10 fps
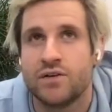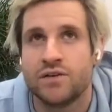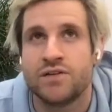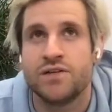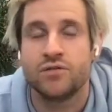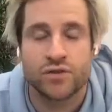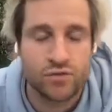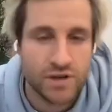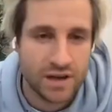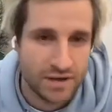the
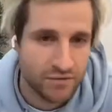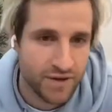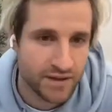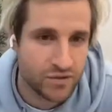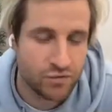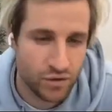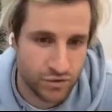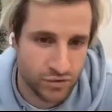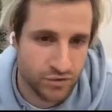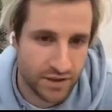real effect of what
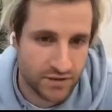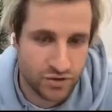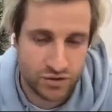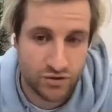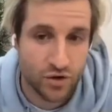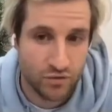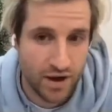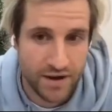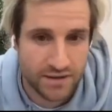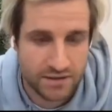you're doing is just not
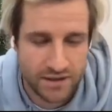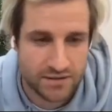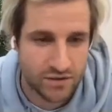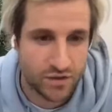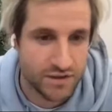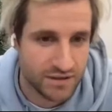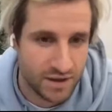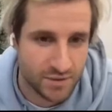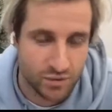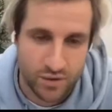right. It's not the
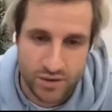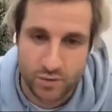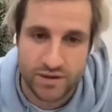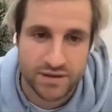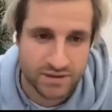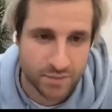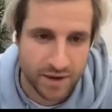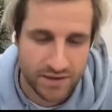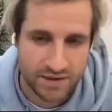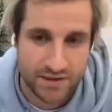same as what you were
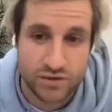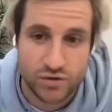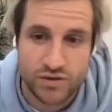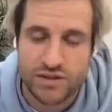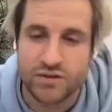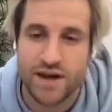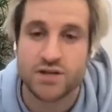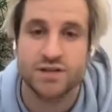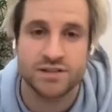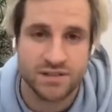anticipating. And so you need to
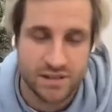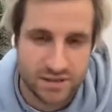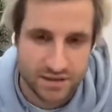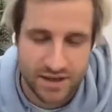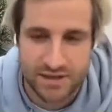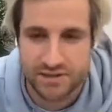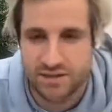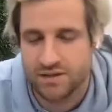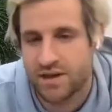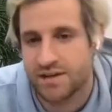actually see this as
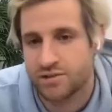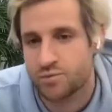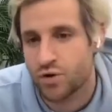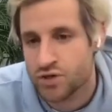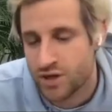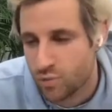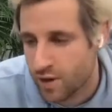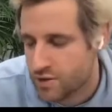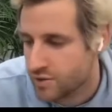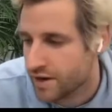a project
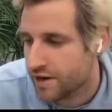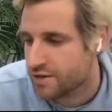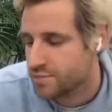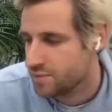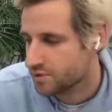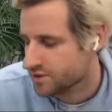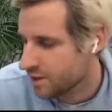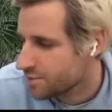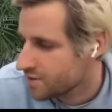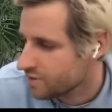where you get other people's
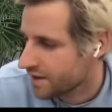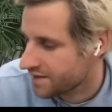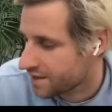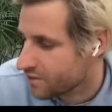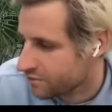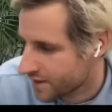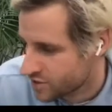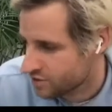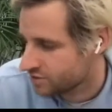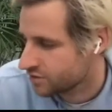help and you get their
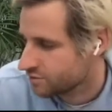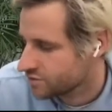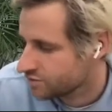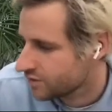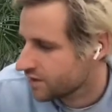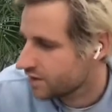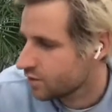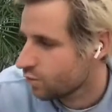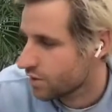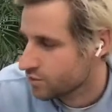reflection in terms of
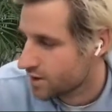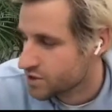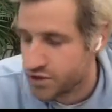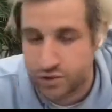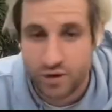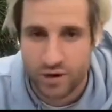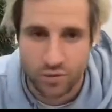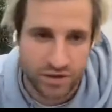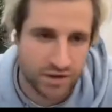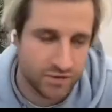what you're actually doing and
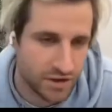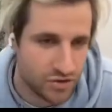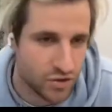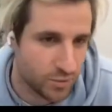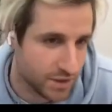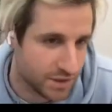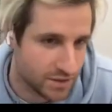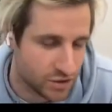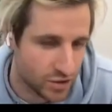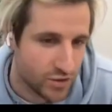what kind of culture you're
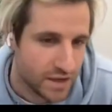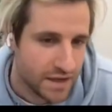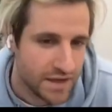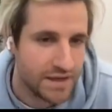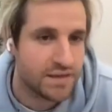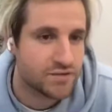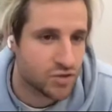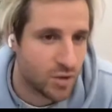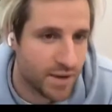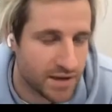building. So in this
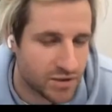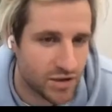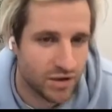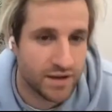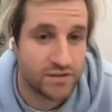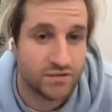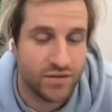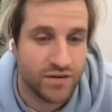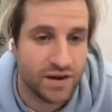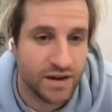job ad, it's
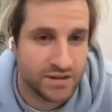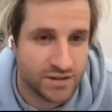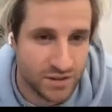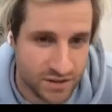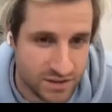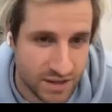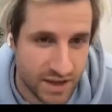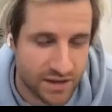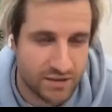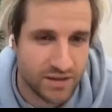very nice to
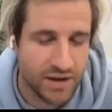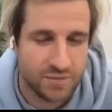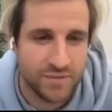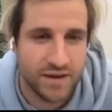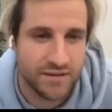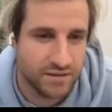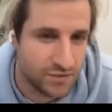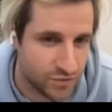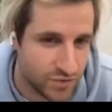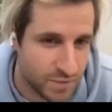say
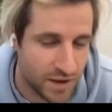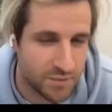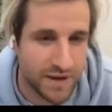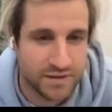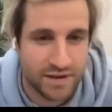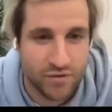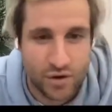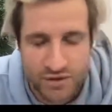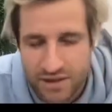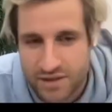female, male,
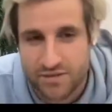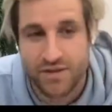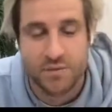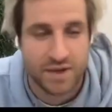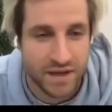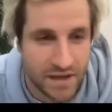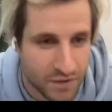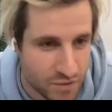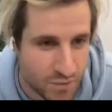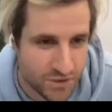diverse at the very beginning
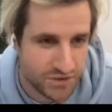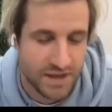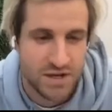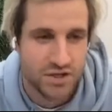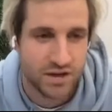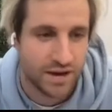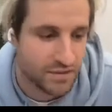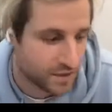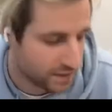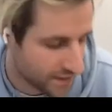of the presentation,
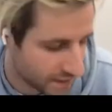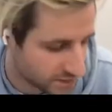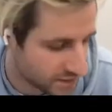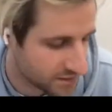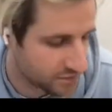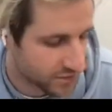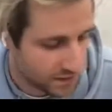and think that that's kind of